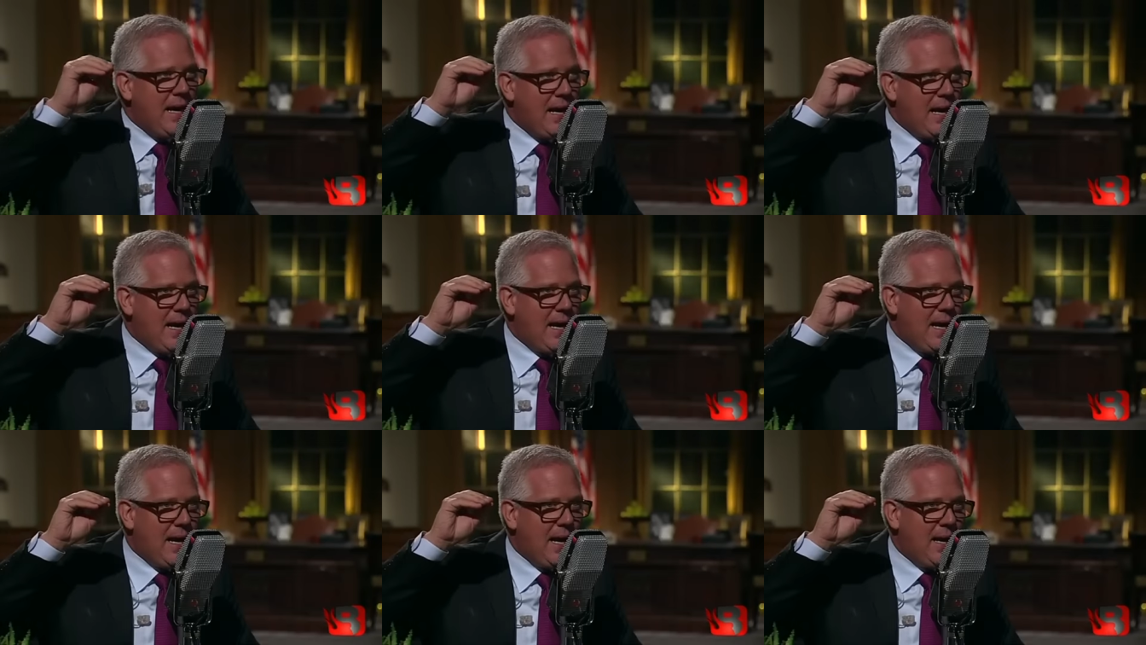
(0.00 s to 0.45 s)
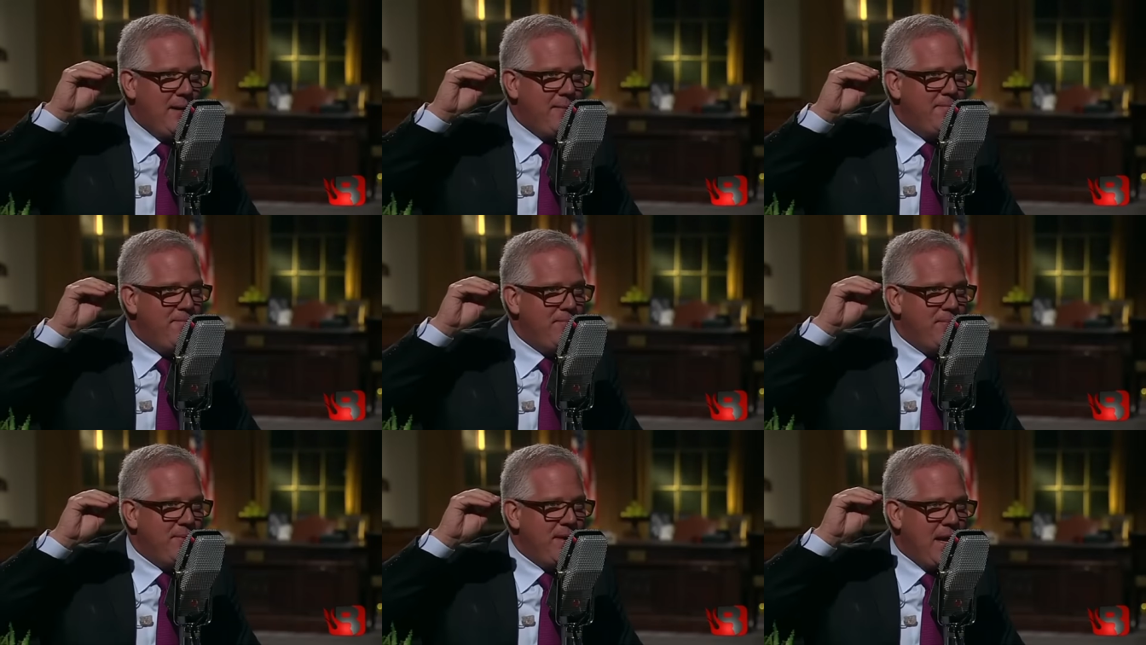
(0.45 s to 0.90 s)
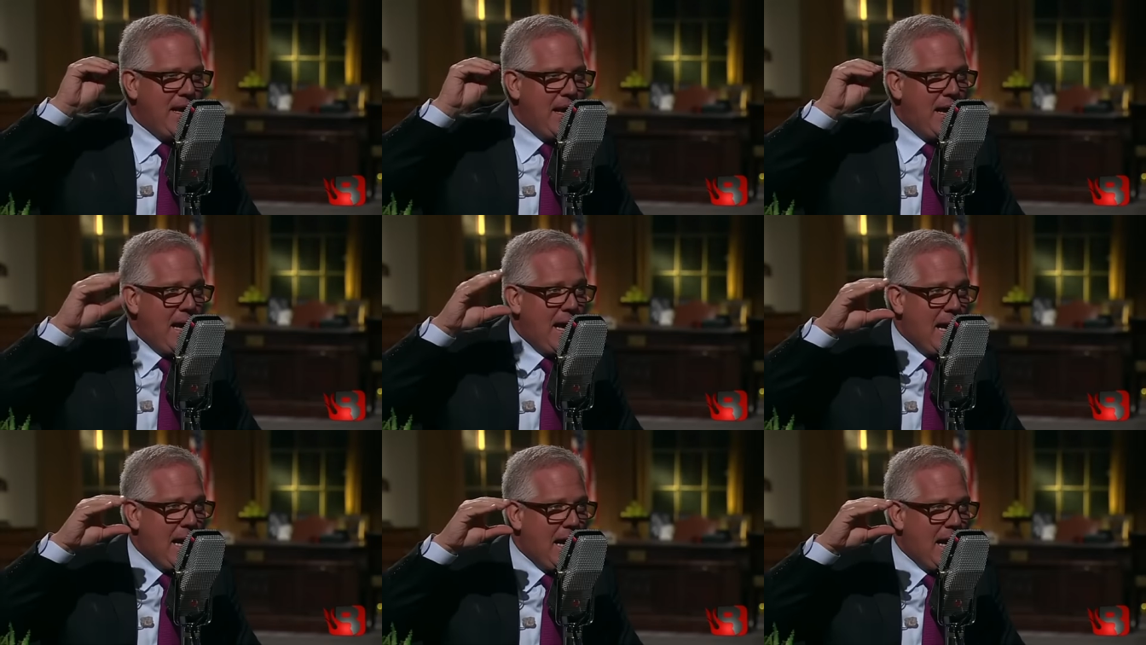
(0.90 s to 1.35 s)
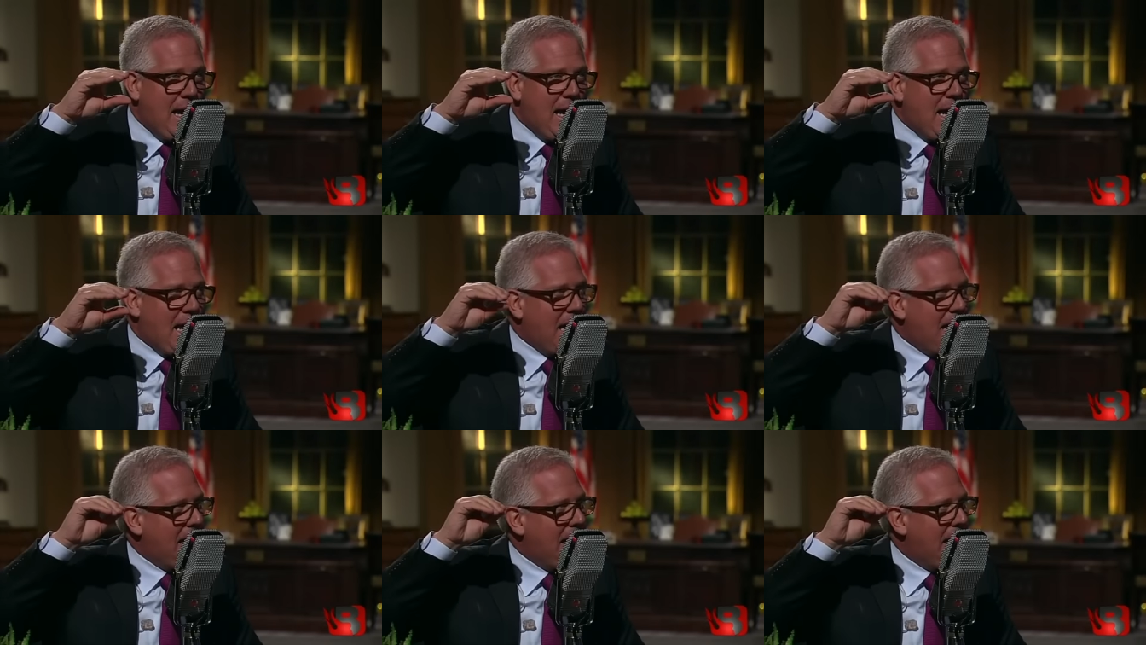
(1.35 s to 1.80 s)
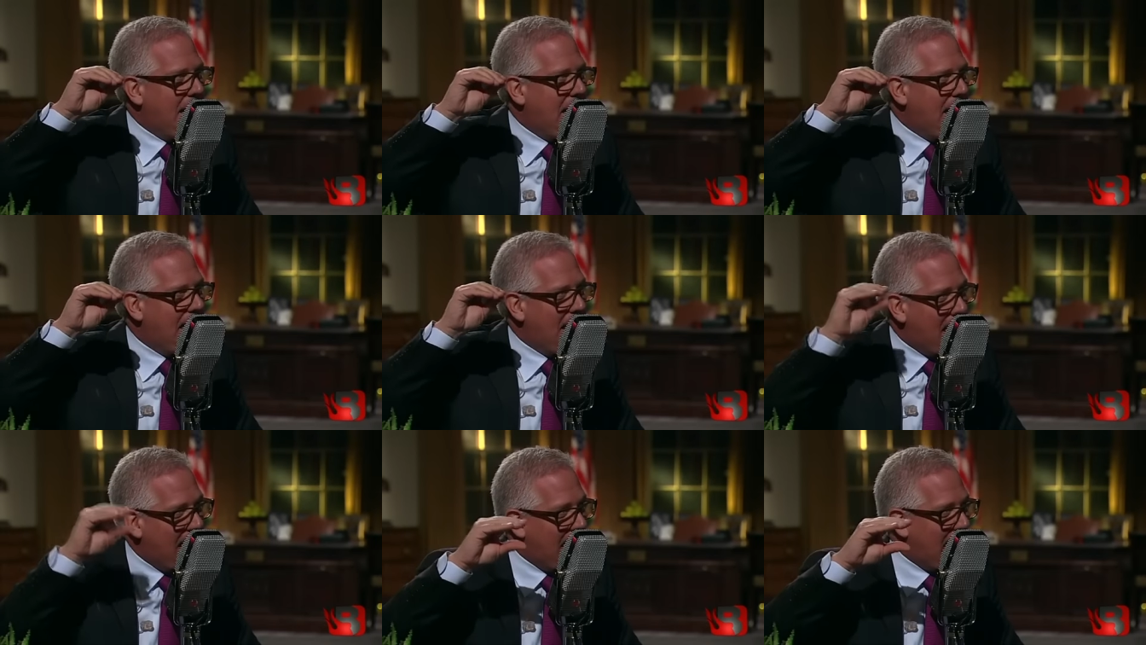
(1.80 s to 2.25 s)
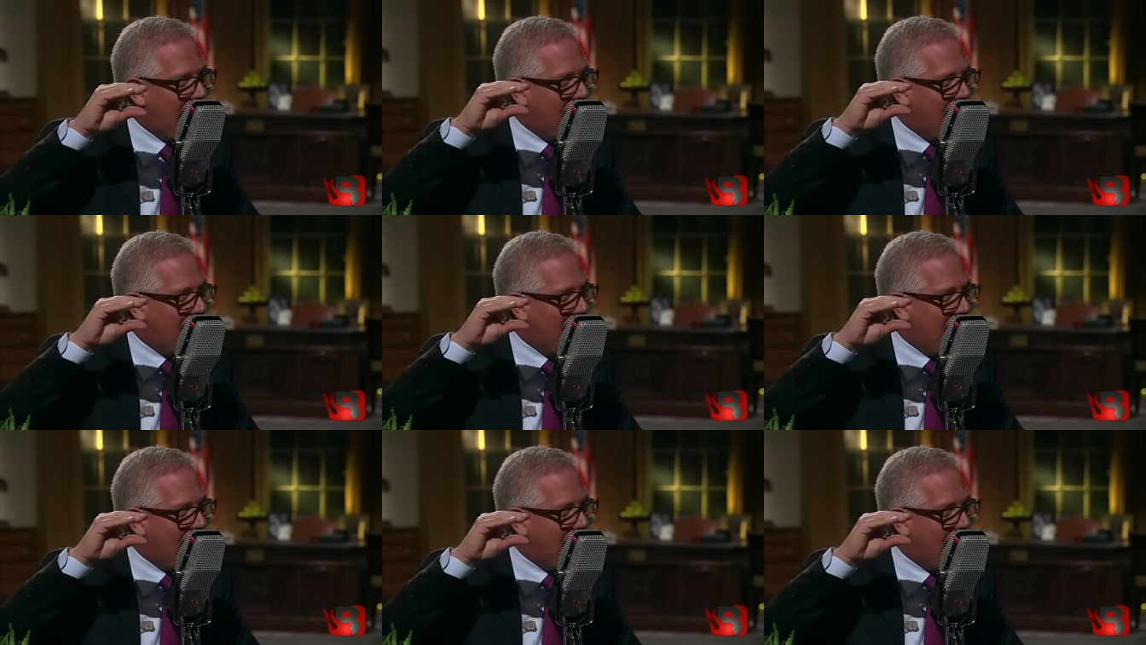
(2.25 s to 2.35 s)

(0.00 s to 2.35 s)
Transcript: Christine on, every, every one of them.